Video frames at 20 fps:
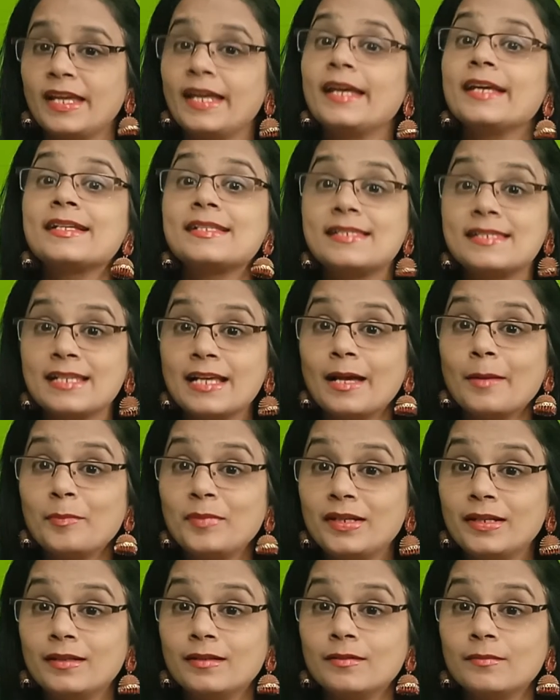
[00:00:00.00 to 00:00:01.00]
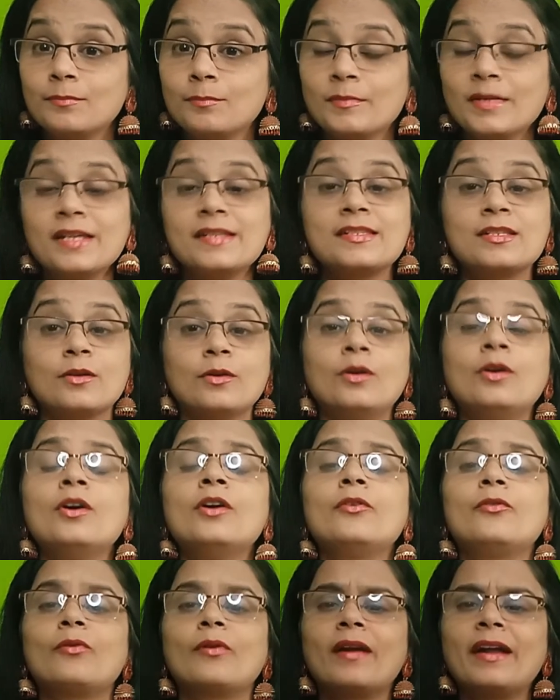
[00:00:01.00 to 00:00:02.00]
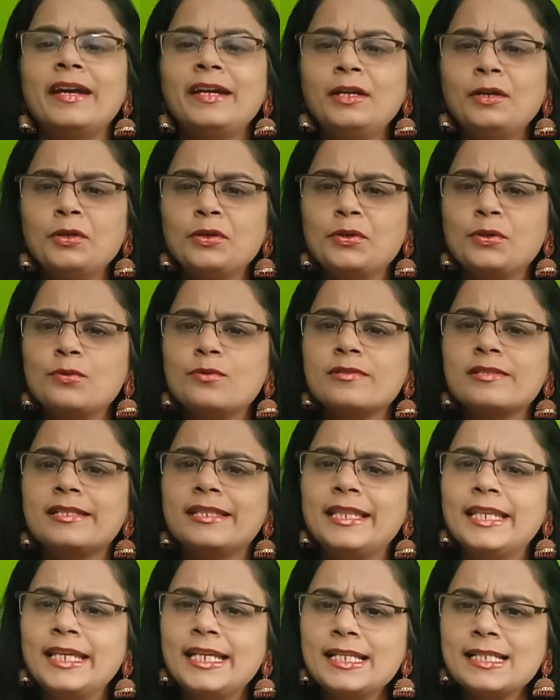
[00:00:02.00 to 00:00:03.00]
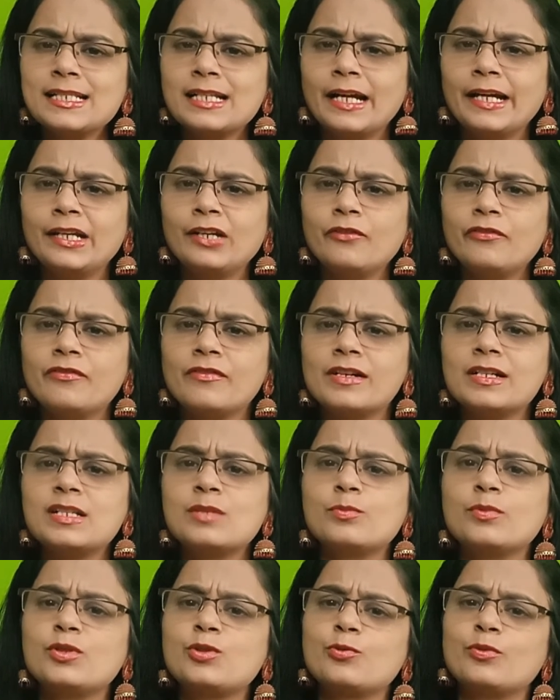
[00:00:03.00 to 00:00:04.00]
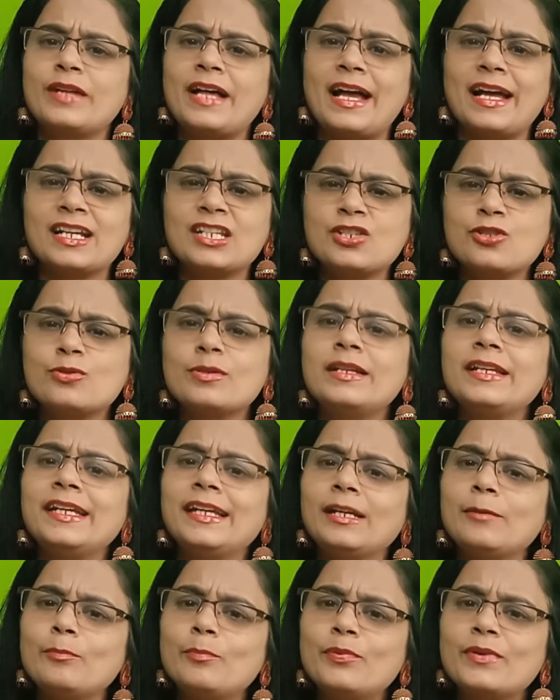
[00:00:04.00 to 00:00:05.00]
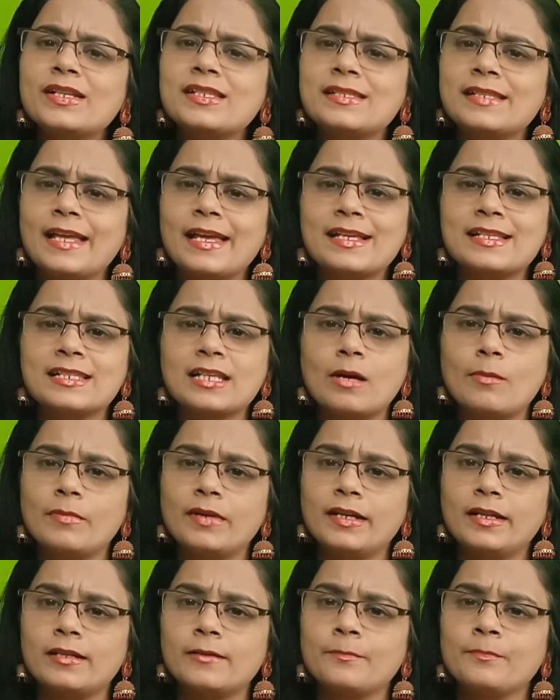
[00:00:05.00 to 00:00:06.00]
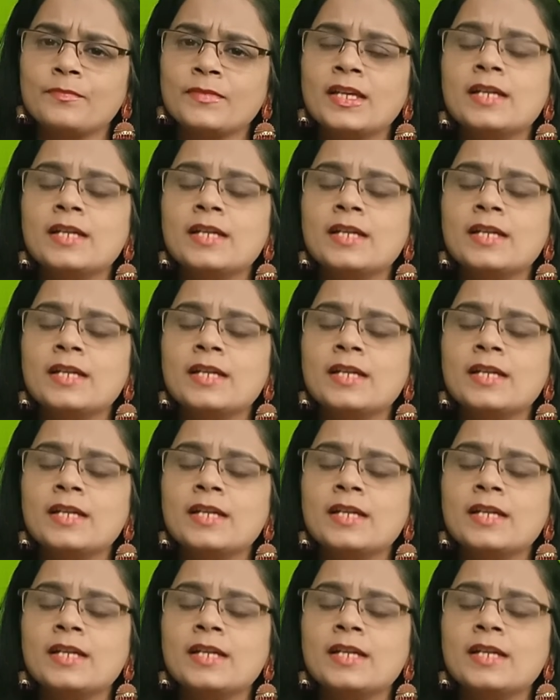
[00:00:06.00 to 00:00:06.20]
Examine. So, try to use these kind of words which would actually impress the examiner.